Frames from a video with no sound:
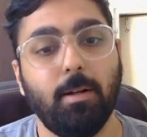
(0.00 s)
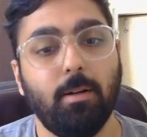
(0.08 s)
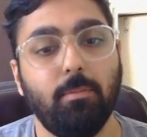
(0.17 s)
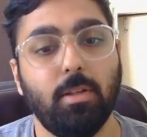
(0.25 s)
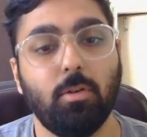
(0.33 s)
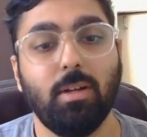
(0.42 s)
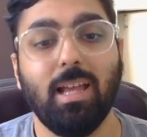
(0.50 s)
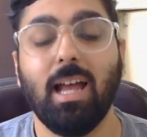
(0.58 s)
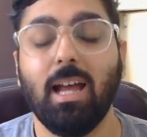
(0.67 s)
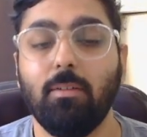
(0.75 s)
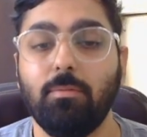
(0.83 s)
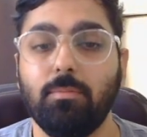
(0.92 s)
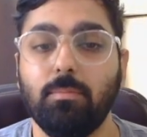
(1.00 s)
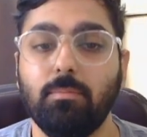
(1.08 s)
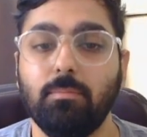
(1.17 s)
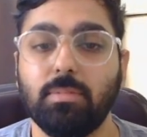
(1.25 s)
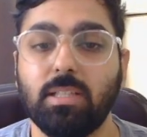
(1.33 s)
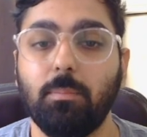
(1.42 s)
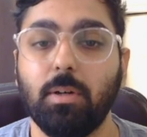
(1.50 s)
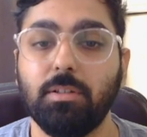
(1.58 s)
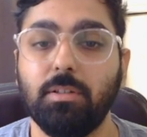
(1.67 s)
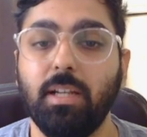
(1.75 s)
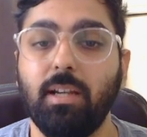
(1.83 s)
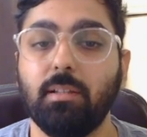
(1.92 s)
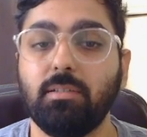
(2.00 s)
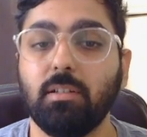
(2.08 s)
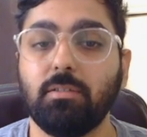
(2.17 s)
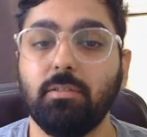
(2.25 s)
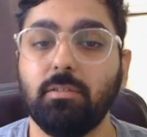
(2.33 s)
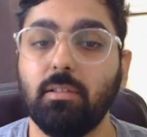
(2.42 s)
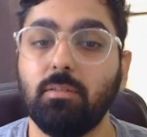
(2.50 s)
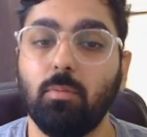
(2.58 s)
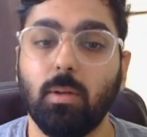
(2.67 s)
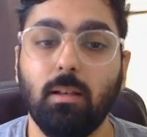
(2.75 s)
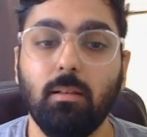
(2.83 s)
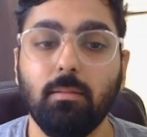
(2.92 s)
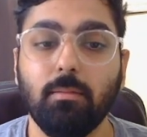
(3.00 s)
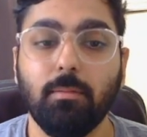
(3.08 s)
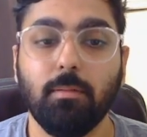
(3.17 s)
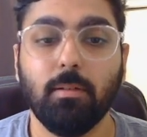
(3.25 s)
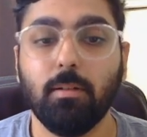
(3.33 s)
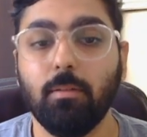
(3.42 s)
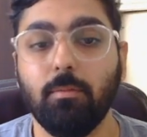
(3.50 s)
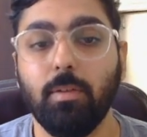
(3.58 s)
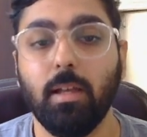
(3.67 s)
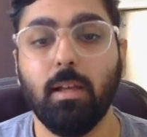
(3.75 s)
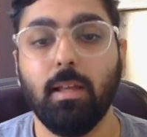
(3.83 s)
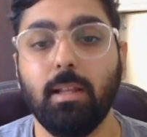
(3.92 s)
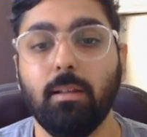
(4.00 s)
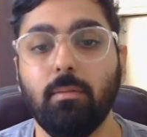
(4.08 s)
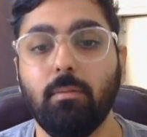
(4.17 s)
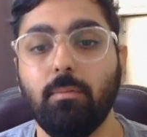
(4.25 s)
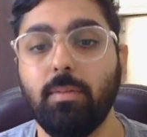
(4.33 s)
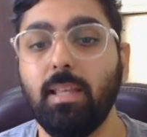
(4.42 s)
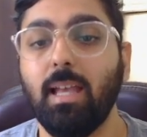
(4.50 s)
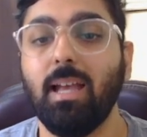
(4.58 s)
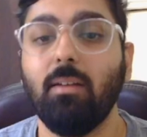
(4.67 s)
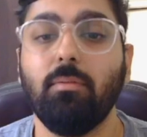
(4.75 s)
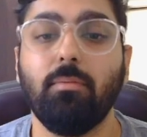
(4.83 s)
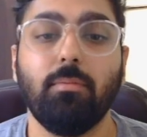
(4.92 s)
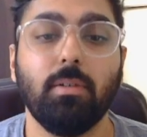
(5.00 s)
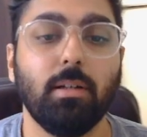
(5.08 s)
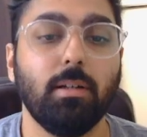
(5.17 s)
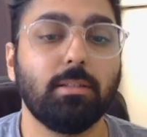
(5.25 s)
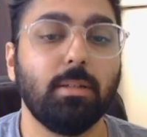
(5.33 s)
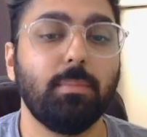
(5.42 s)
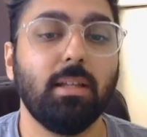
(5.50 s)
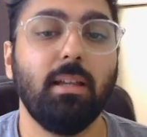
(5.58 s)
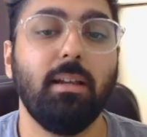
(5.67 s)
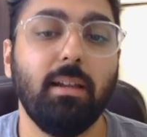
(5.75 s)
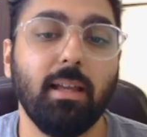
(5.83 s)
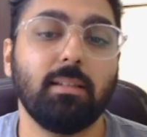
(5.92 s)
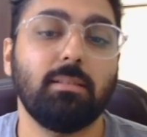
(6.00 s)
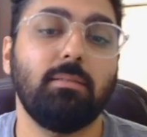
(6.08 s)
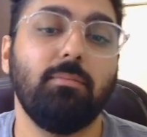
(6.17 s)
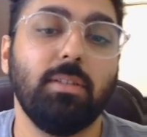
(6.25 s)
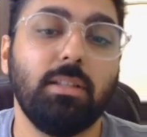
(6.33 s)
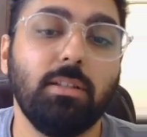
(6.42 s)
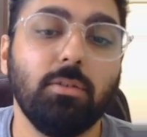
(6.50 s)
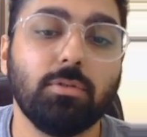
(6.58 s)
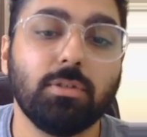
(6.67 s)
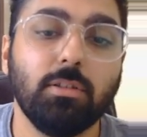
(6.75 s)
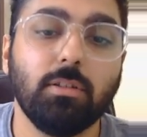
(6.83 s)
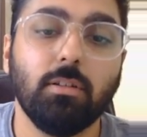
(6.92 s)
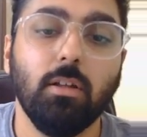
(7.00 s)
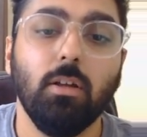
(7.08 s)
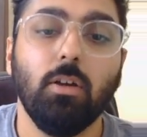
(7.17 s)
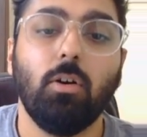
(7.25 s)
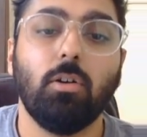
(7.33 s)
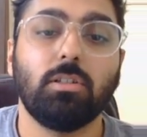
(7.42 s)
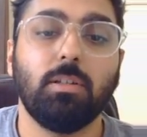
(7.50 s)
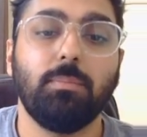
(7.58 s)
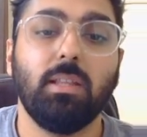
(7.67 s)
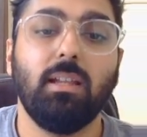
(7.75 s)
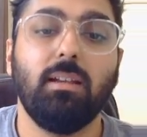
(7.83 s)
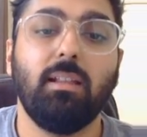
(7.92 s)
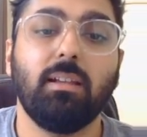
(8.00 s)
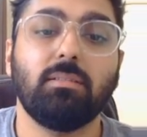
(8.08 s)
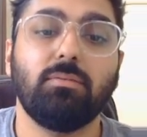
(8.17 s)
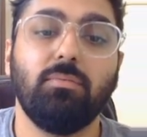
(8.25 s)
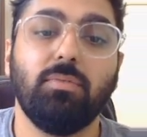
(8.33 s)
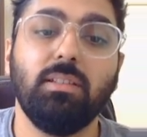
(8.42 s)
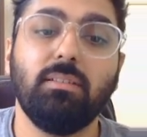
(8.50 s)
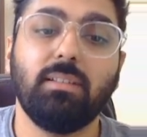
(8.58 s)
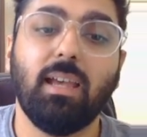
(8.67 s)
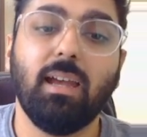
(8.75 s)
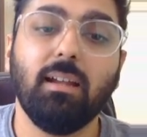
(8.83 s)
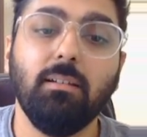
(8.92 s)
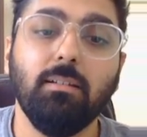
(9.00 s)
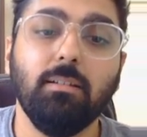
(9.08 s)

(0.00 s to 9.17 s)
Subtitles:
we could have some other data structures as well, where we have something indexed with user or something indexed with tag.